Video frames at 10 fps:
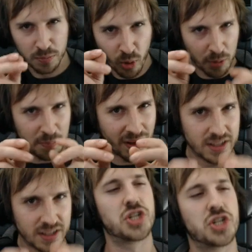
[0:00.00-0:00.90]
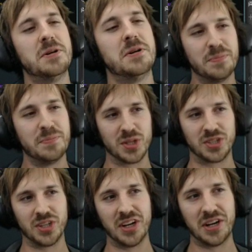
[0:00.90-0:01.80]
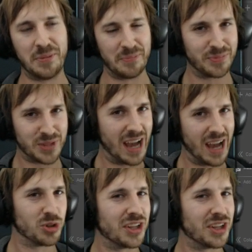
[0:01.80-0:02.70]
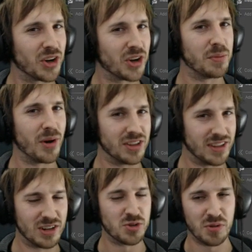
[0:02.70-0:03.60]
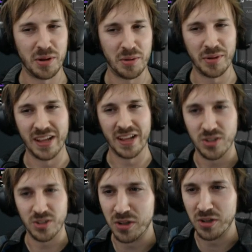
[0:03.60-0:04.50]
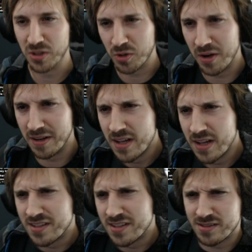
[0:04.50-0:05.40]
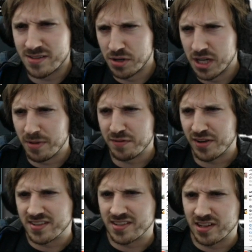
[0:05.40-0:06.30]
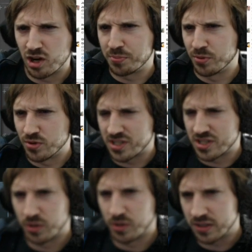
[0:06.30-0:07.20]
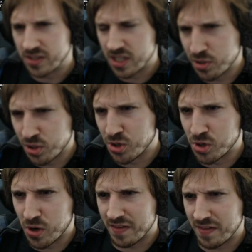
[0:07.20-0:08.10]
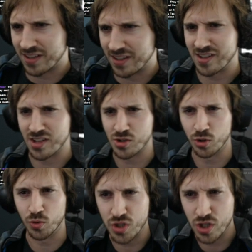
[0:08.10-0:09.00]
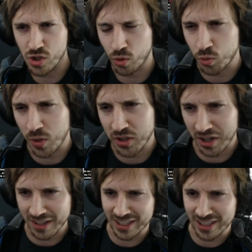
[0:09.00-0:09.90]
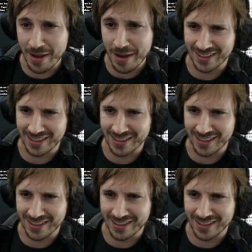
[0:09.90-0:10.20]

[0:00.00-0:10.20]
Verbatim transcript: more polished. But um, yeah, you can talk about it, there's no problem about that. You can do it. Stream en français un peu, c'est, c'est mieux. Avec l'accent, surtout, j'ai surtout adoré le Québec.